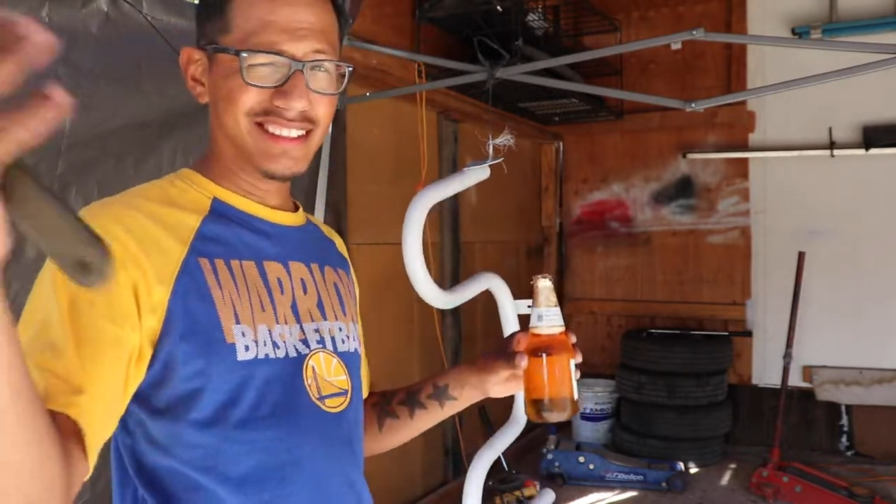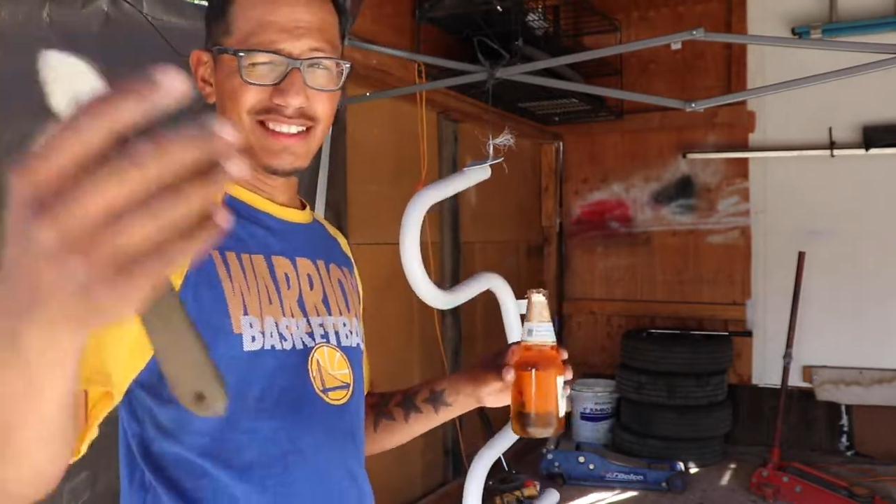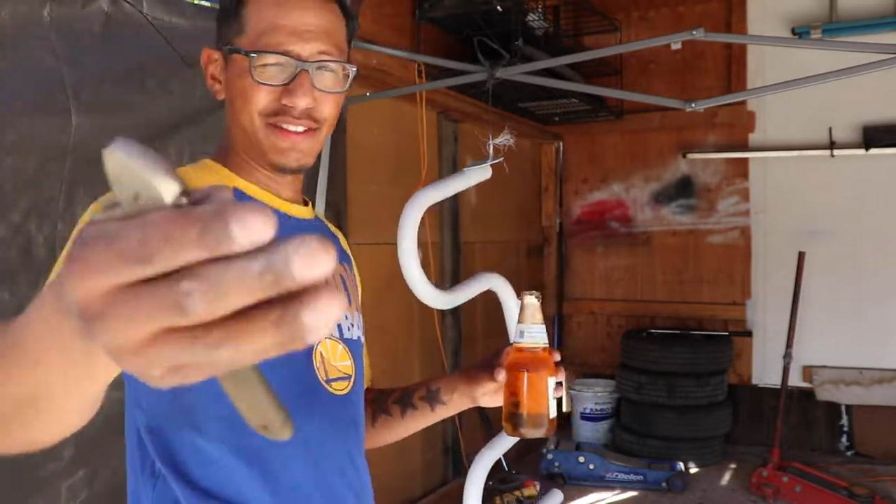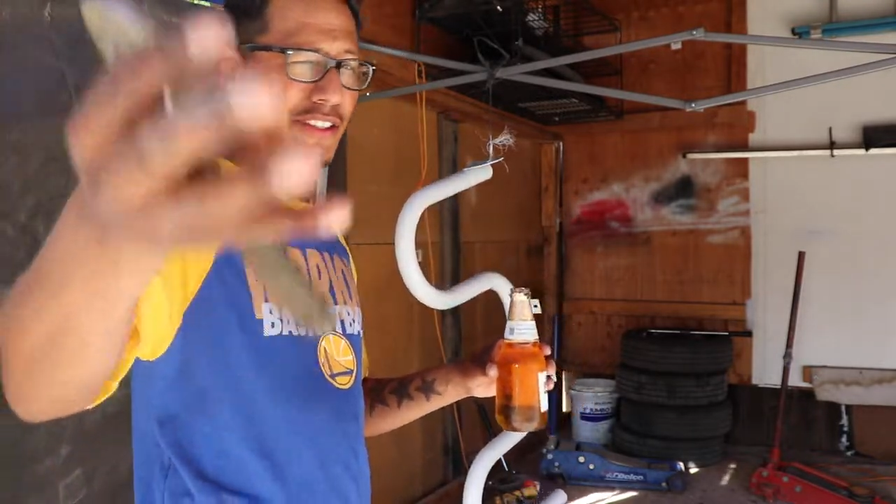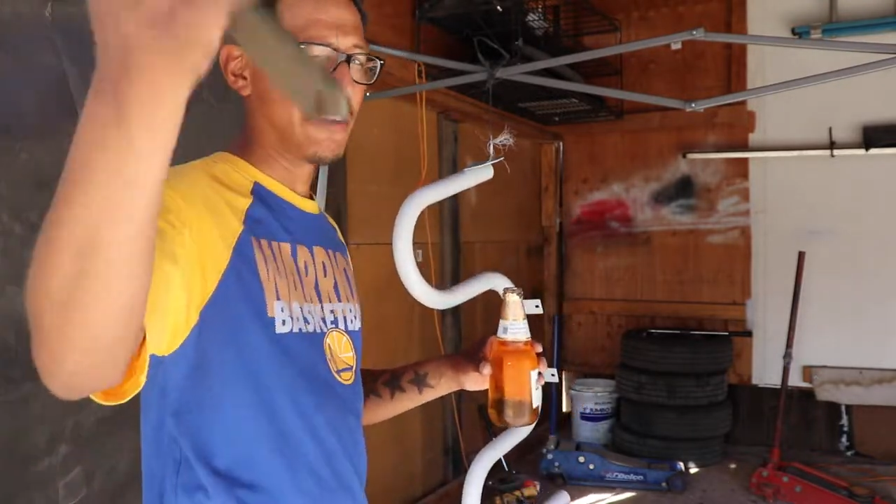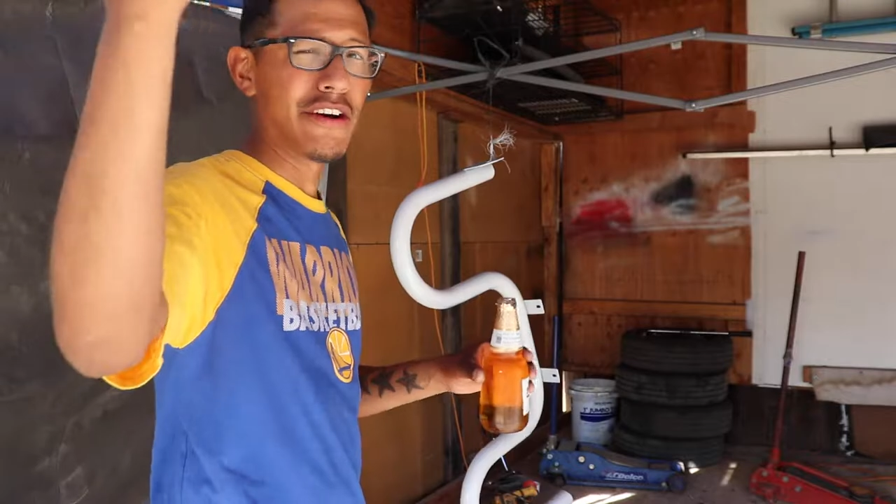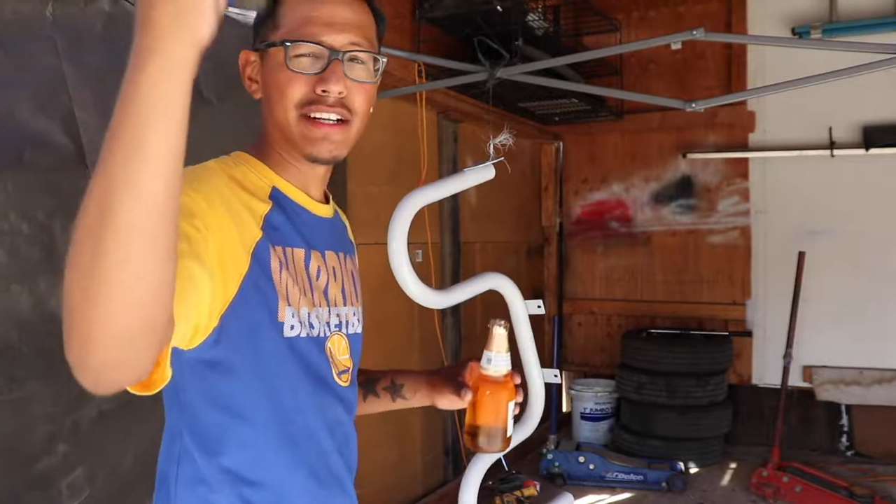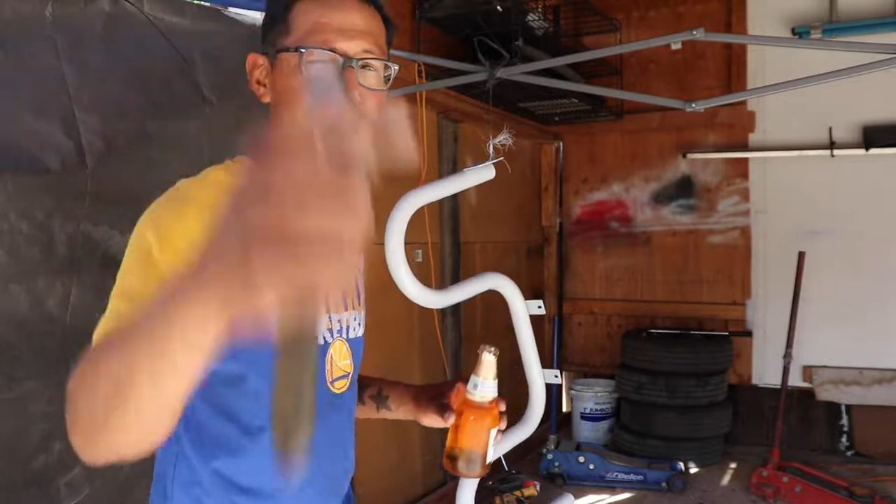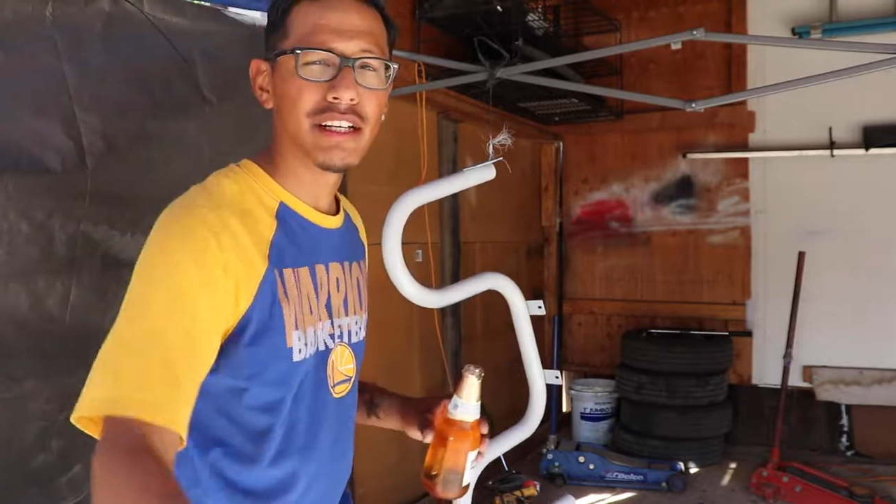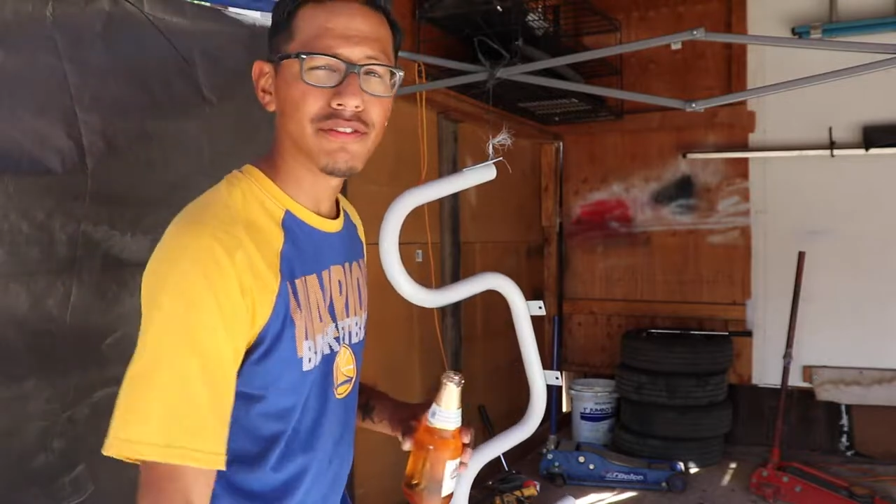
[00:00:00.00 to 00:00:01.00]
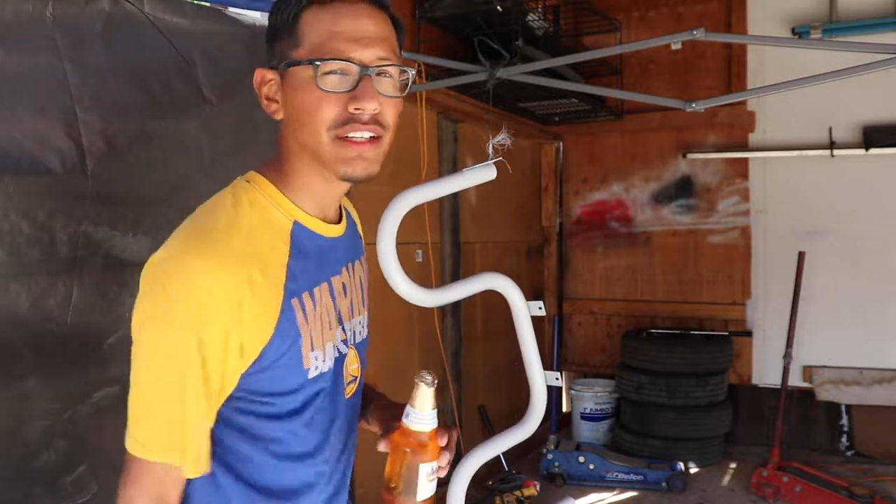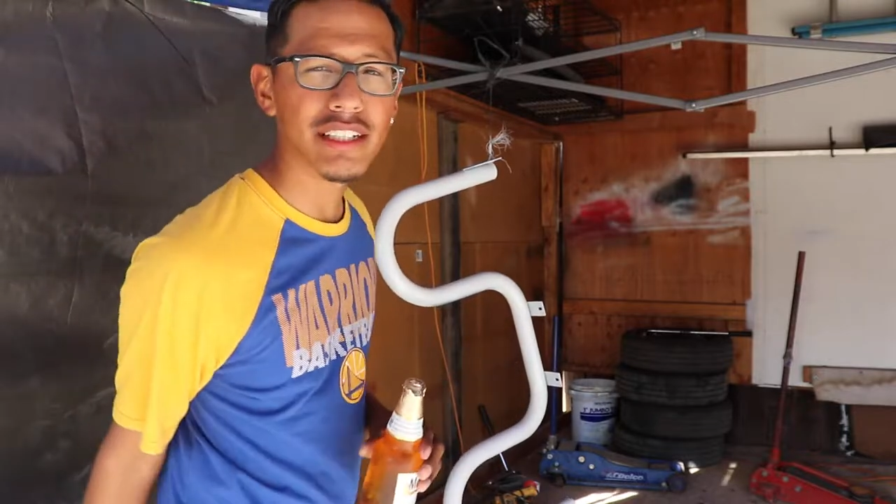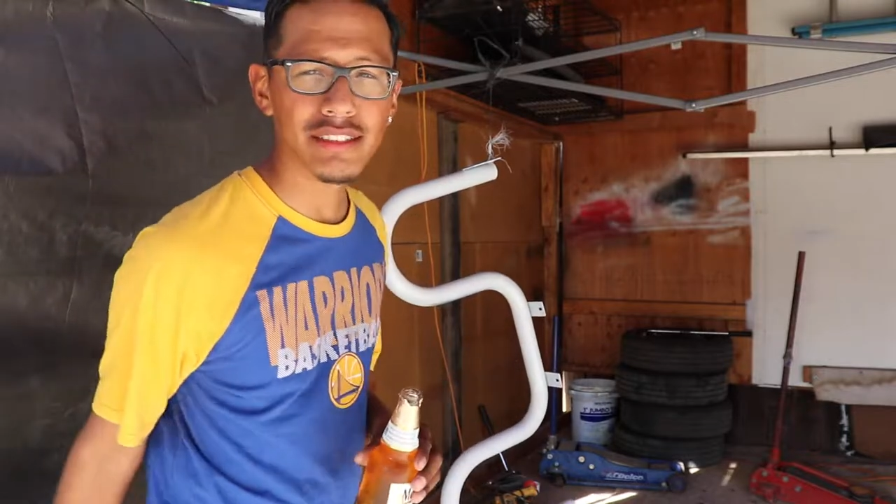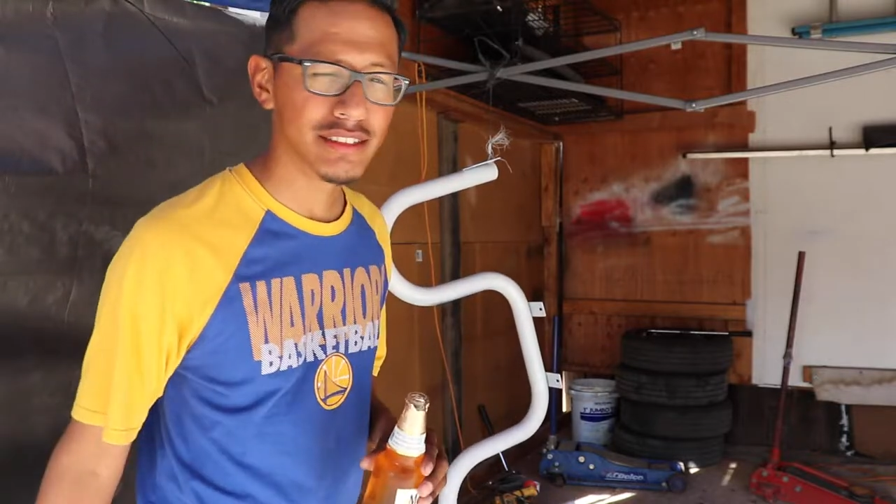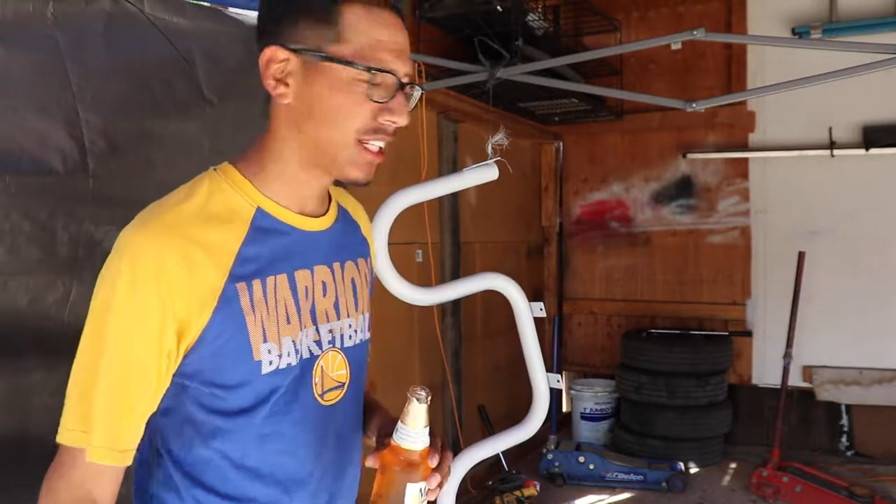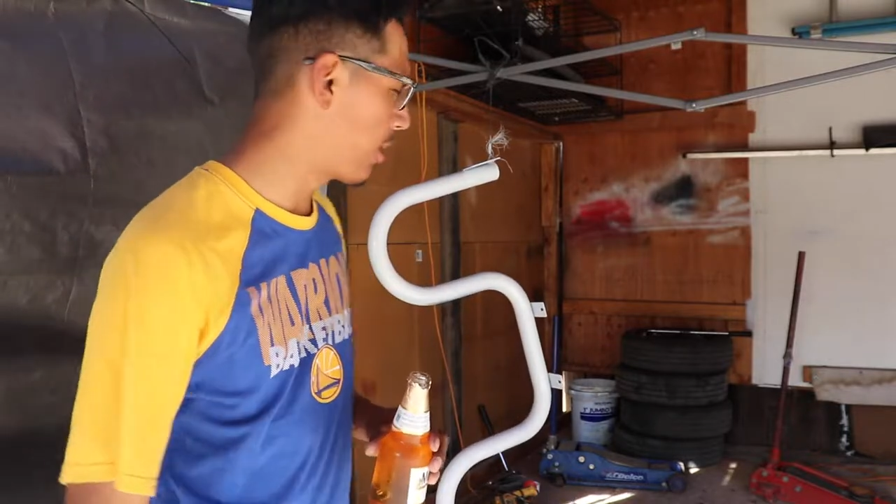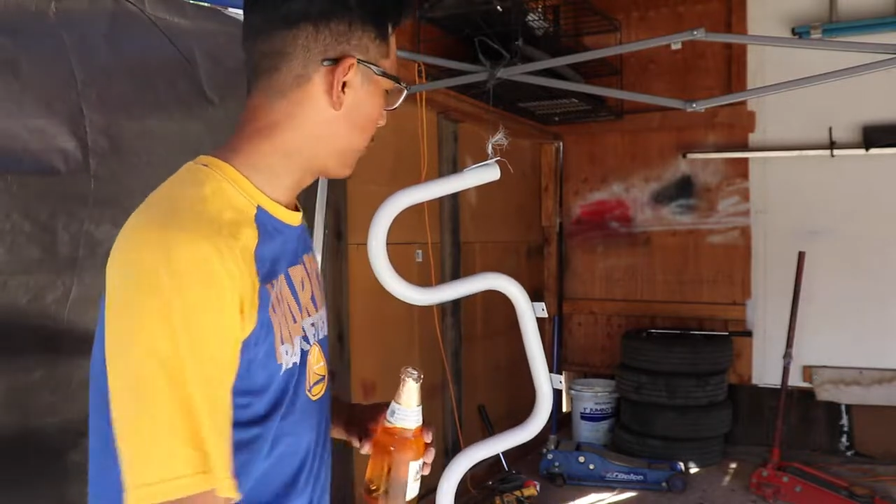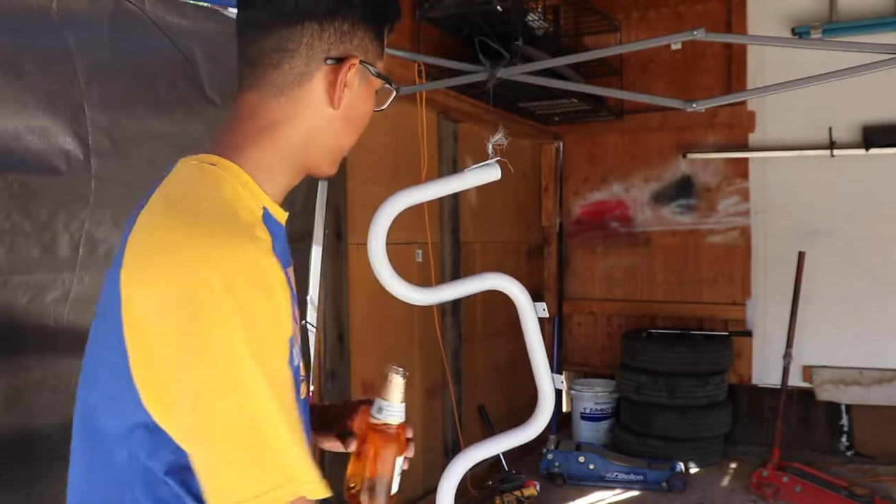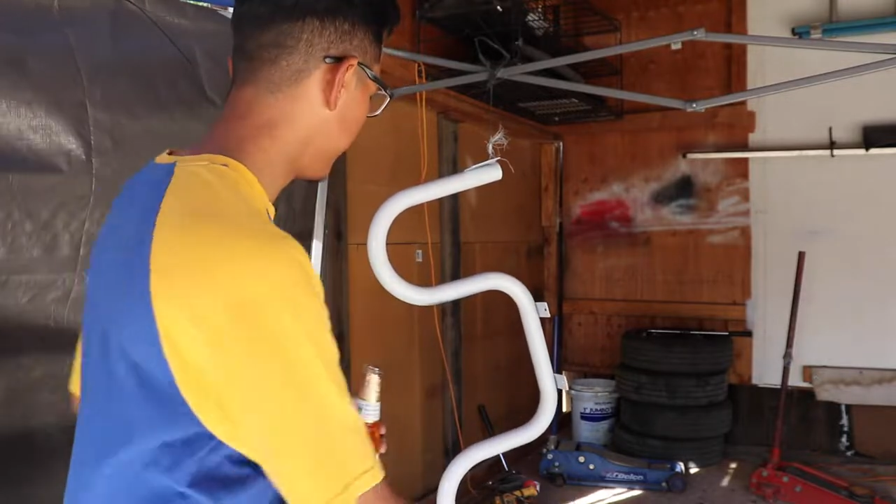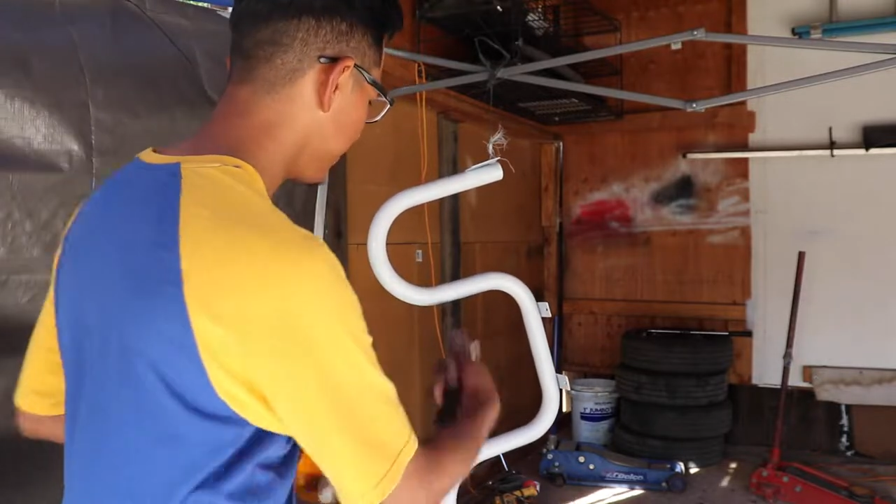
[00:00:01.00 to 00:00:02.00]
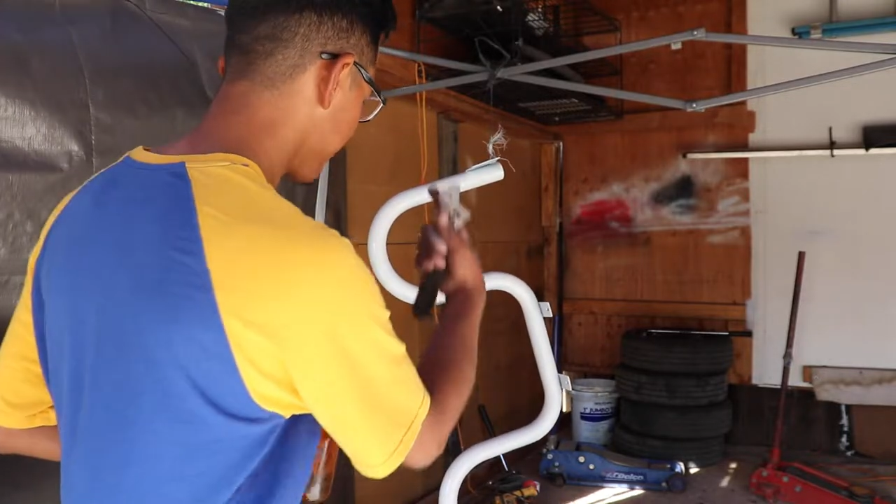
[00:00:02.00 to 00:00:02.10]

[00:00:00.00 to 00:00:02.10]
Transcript: since if you don't know how to install a fucking style bar.